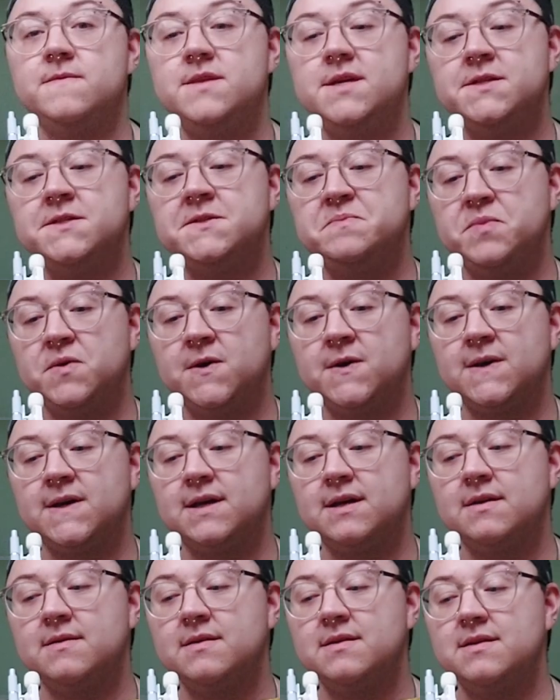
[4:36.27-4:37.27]
This book
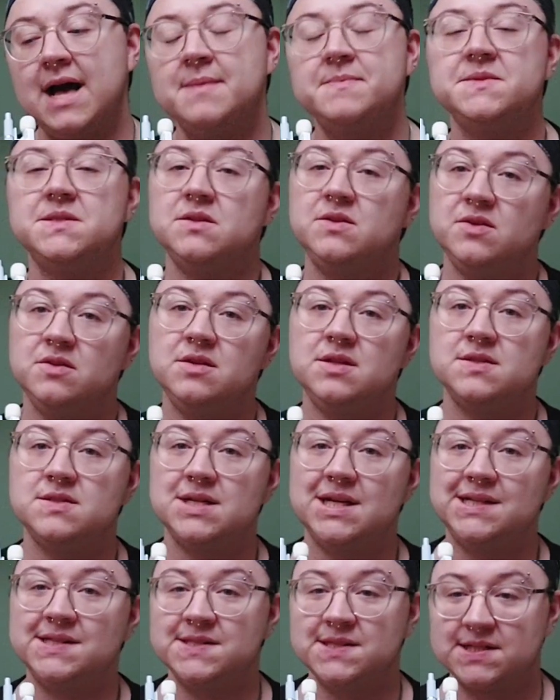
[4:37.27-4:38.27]
absolutely
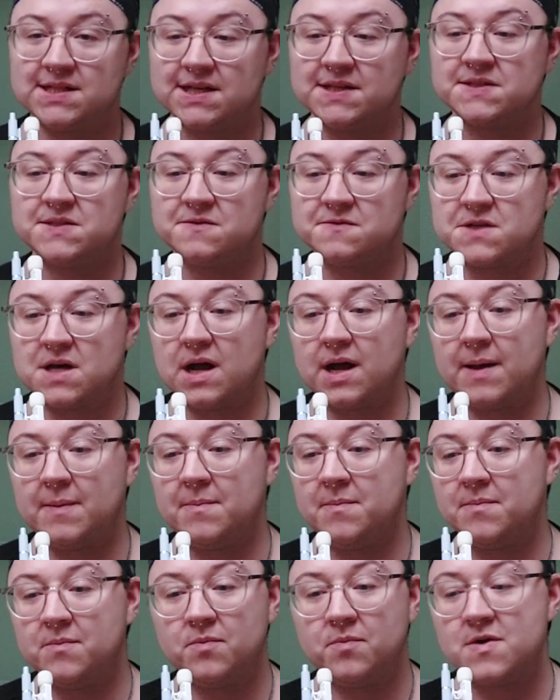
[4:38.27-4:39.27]
stands the test of
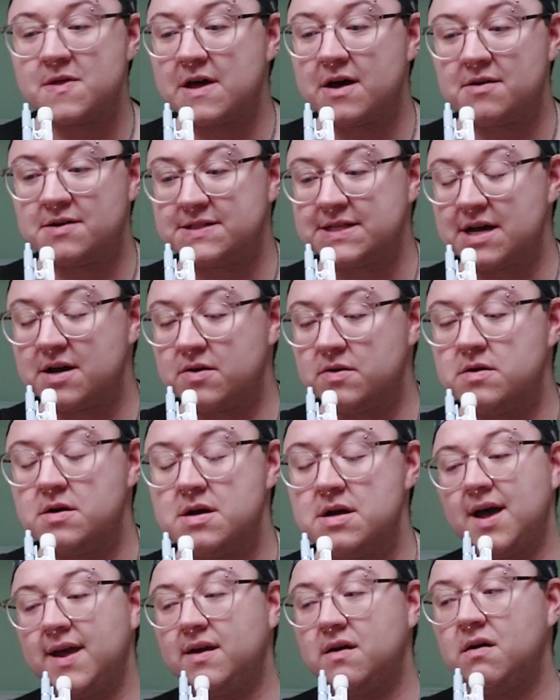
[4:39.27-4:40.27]
time, without a doubt.
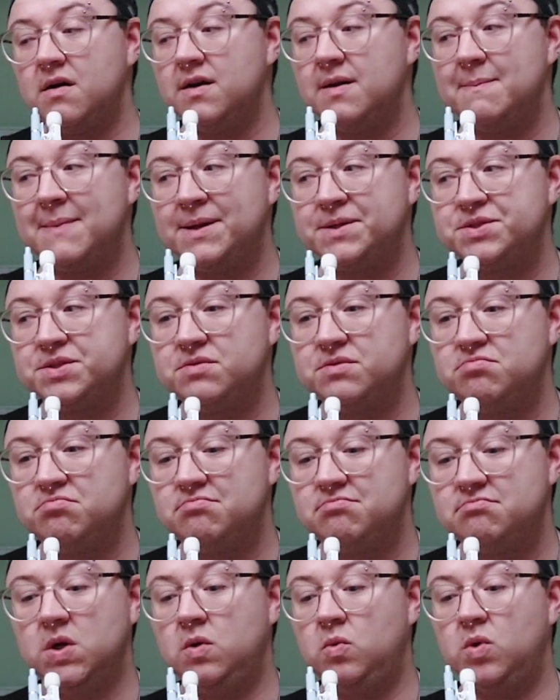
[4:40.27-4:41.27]
I can't
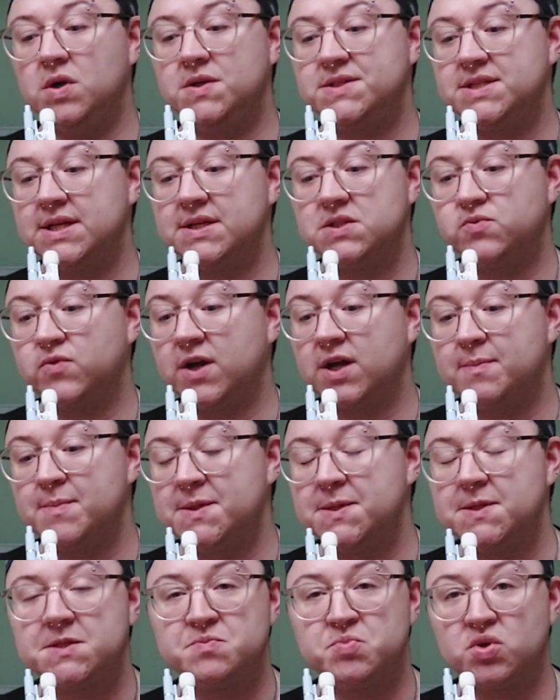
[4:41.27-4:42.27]
imagine not wanting to
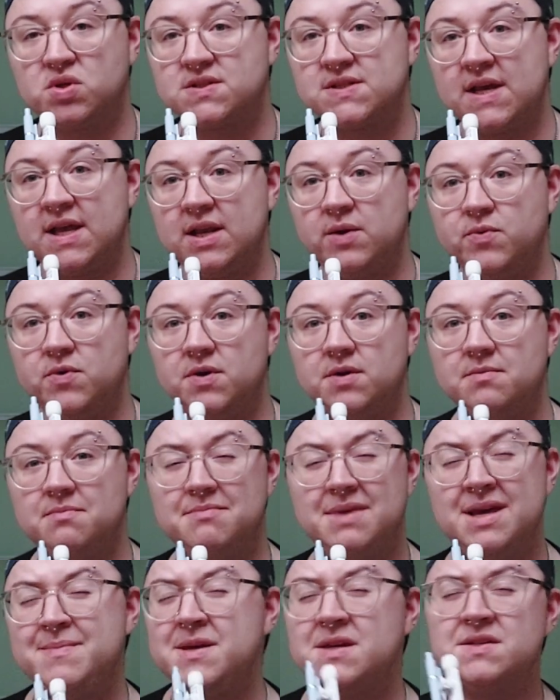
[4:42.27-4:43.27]
recommend this book to anyone,
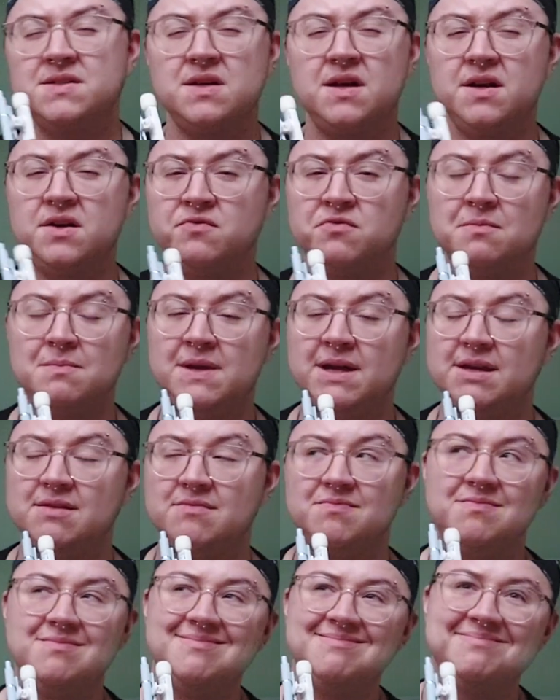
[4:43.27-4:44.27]
maybe aside from like
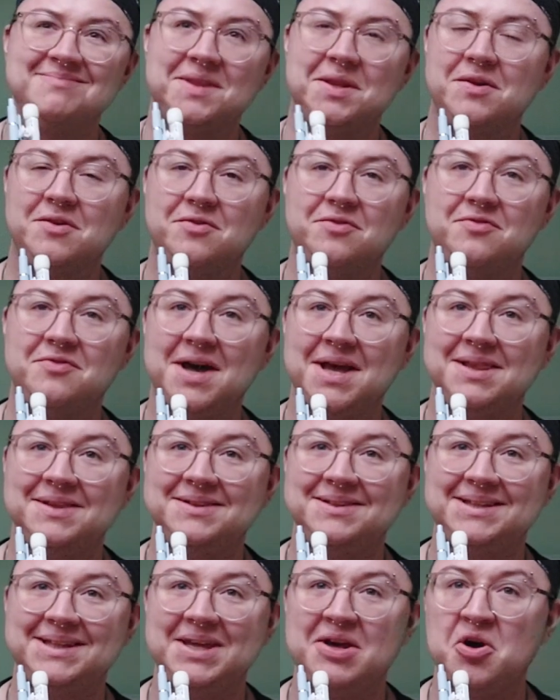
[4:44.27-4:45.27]

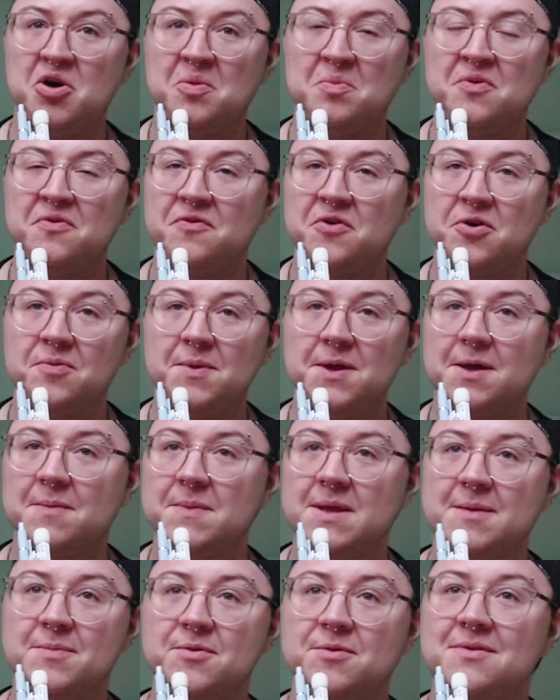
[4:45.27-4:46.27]
violently homophobic
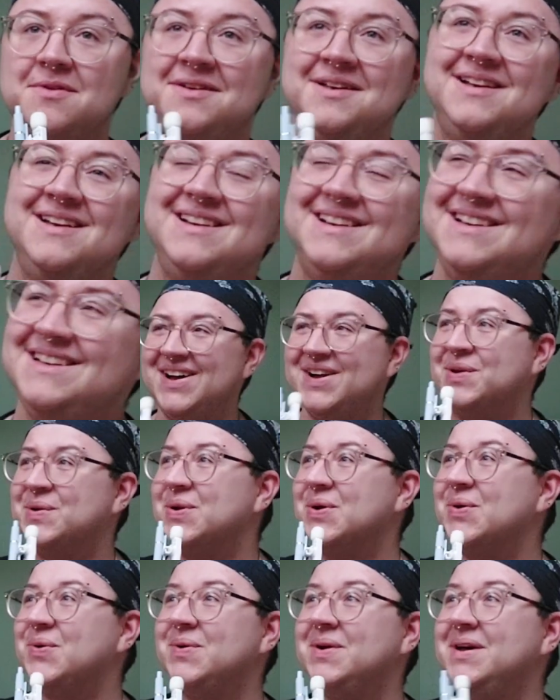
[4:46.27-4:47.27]
people. I don't know.